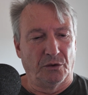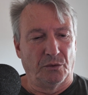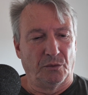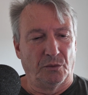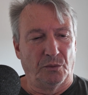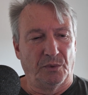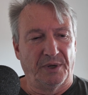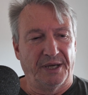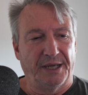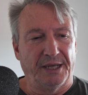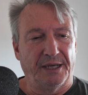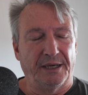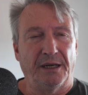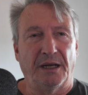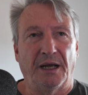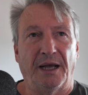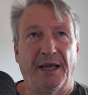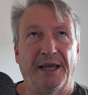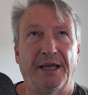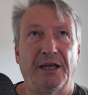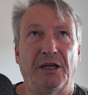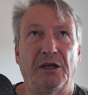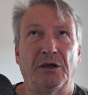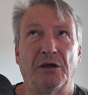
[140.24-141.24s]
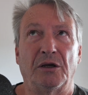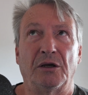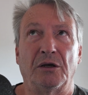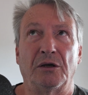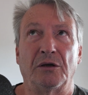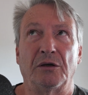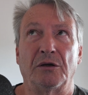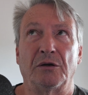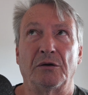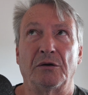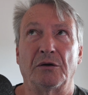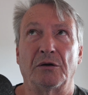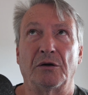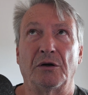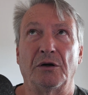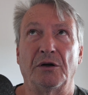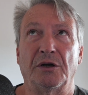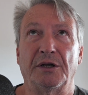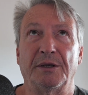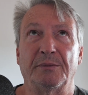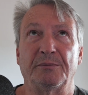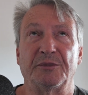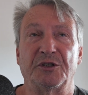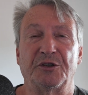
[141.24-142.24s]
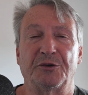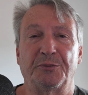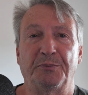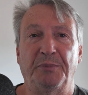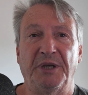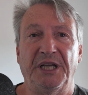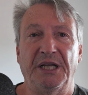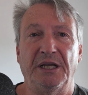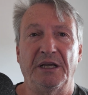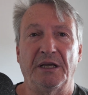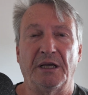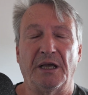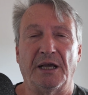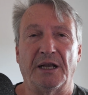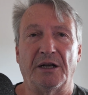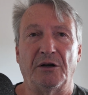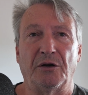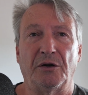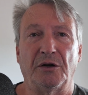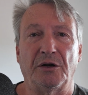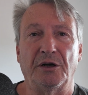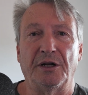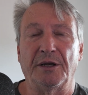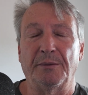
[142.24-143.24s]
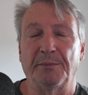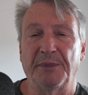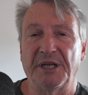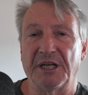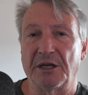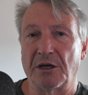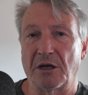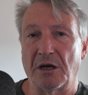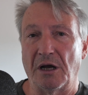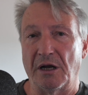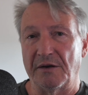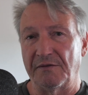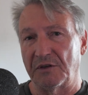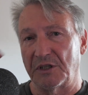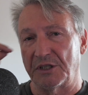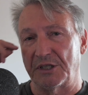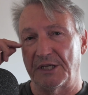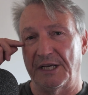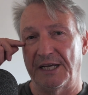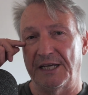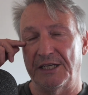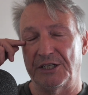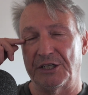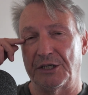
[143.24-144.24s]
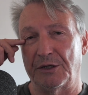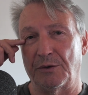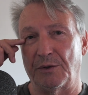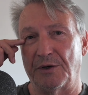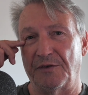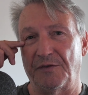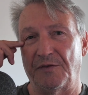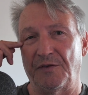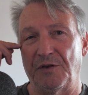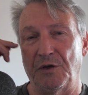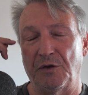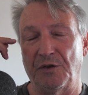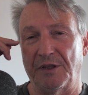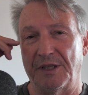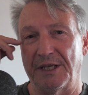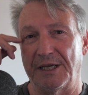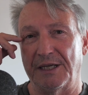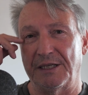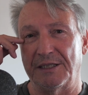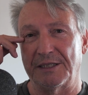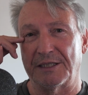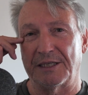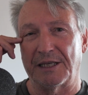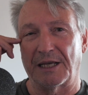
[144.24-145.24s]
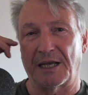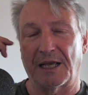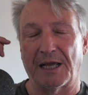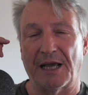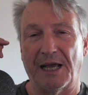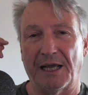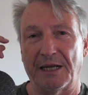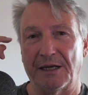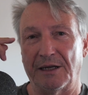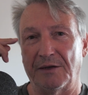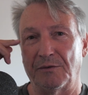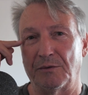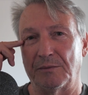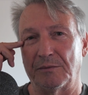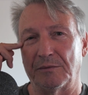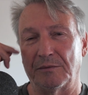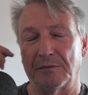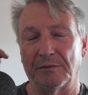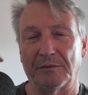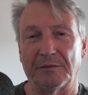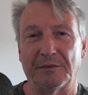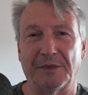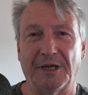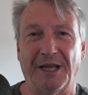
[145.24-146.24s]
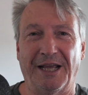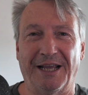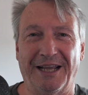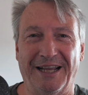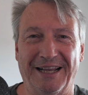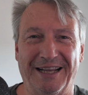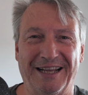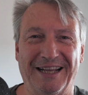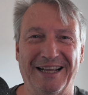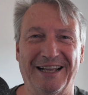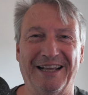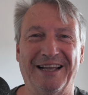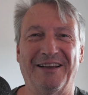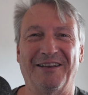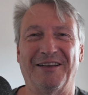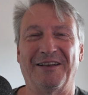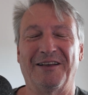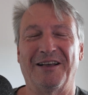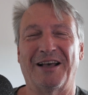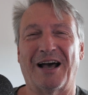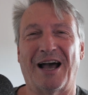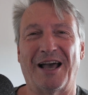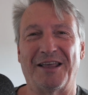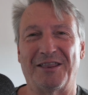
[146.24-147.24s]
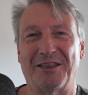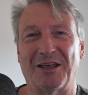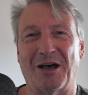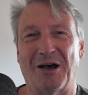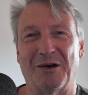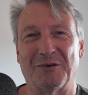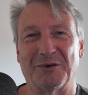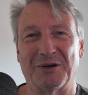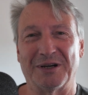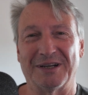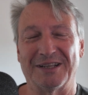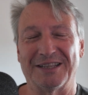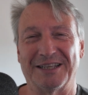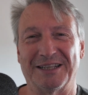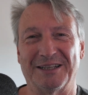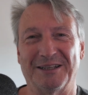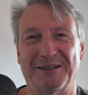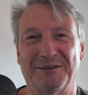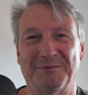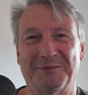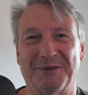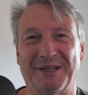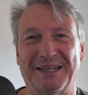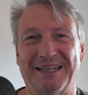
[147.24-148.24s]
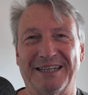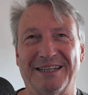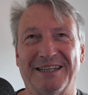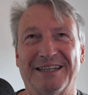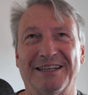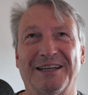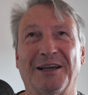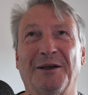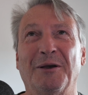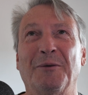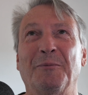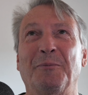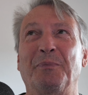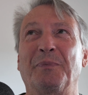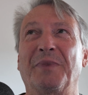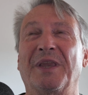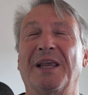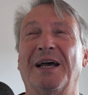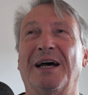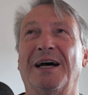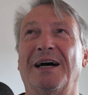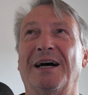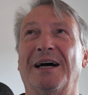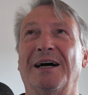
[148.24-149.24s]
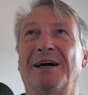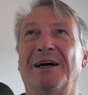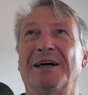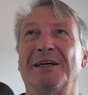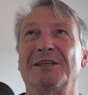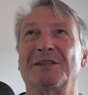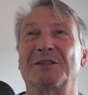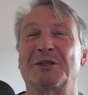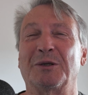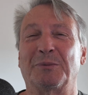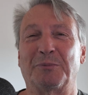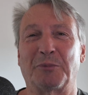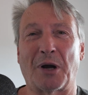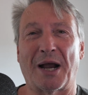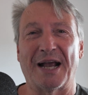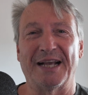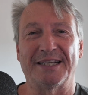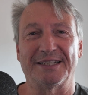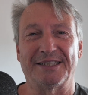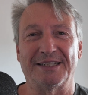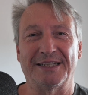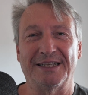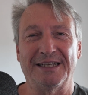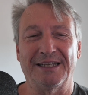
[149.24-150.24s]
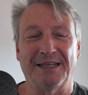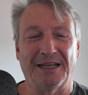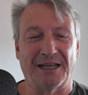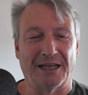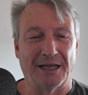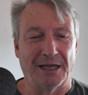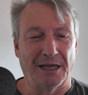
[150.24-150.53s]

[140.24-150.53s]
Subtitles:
When I heard him speak and heard him in conversation, there were a few things that kind of I thought were a little bit surprising.